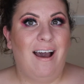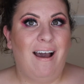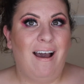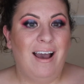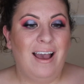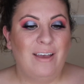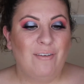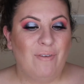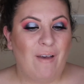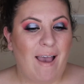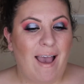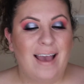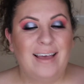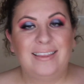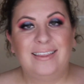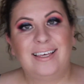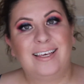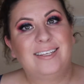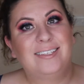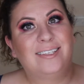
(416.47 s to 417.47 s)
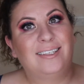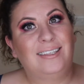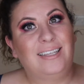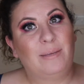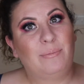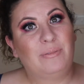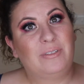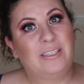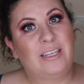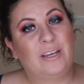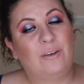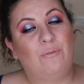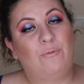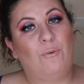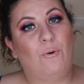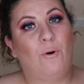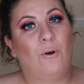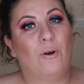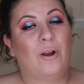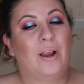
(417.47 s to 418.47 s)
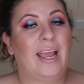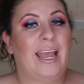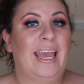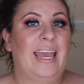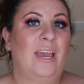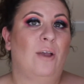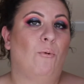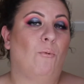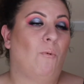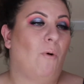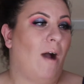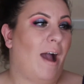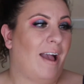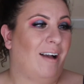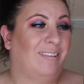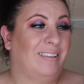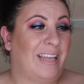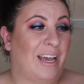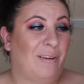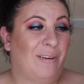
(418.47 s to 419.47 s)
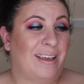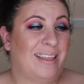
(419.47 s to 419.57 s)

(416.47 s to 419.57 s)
I've had this lipstick for a while now.